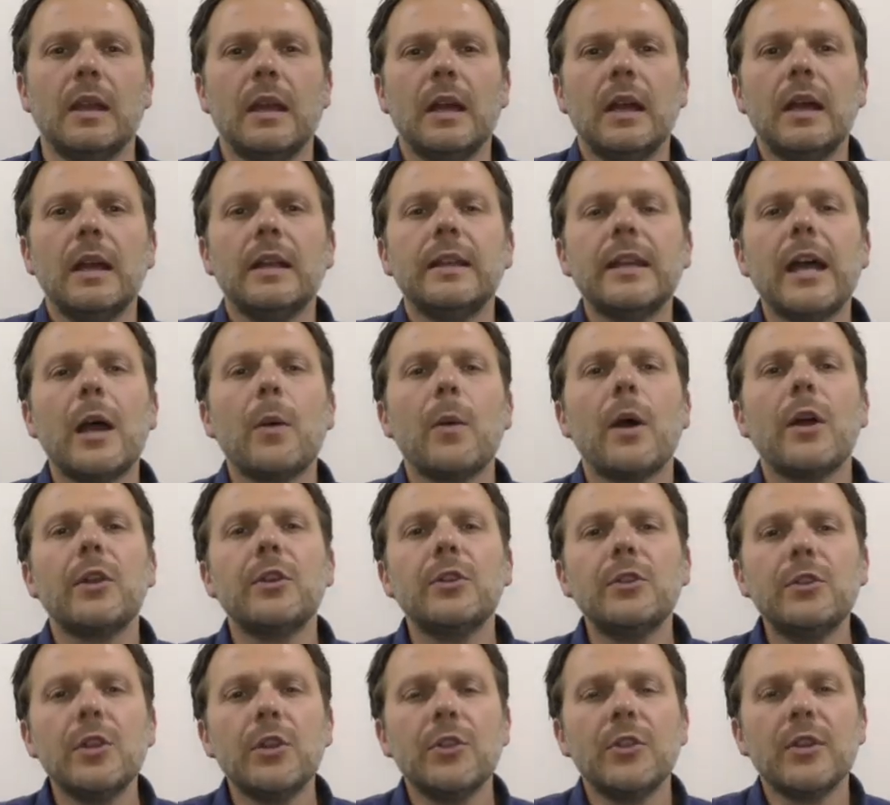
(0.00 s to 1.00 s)
Now,
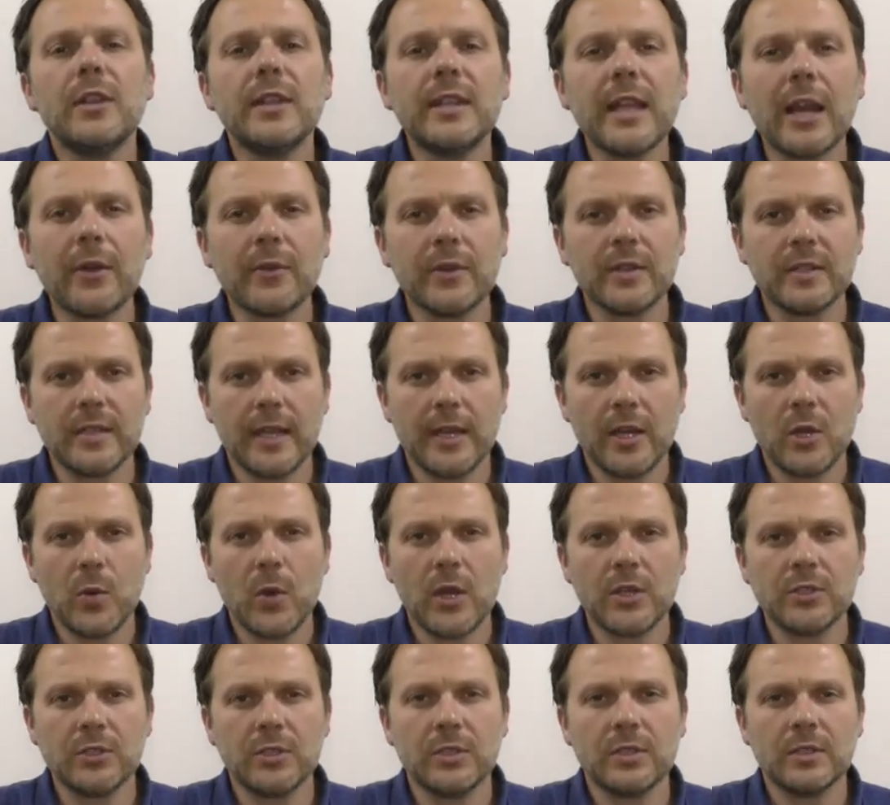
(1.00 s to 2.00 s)
another guaranteed
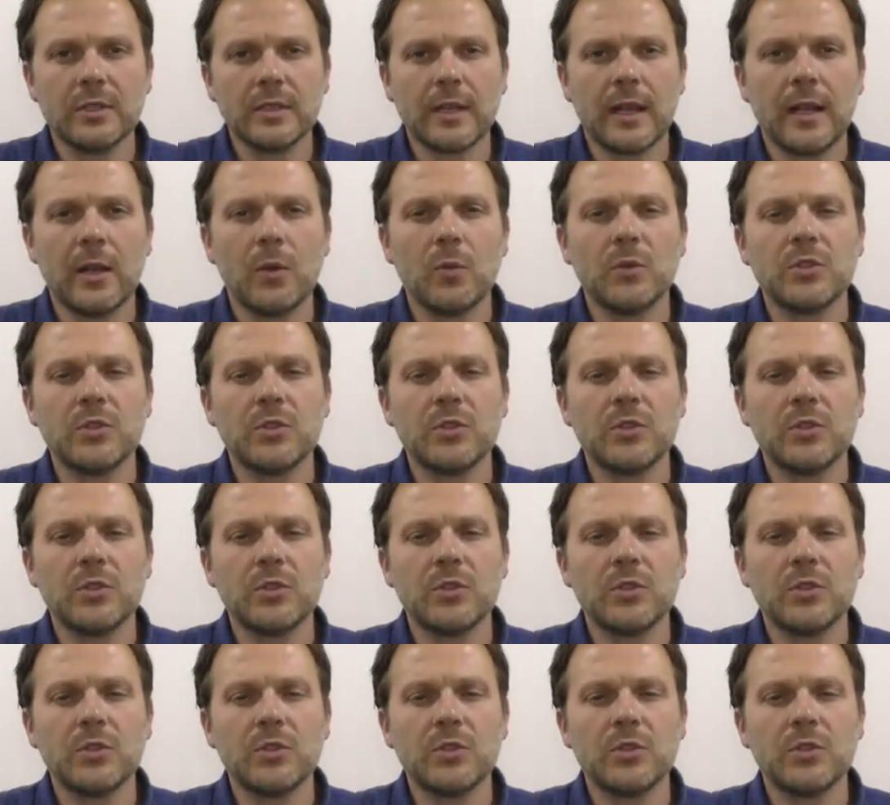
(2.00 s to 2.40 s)
question style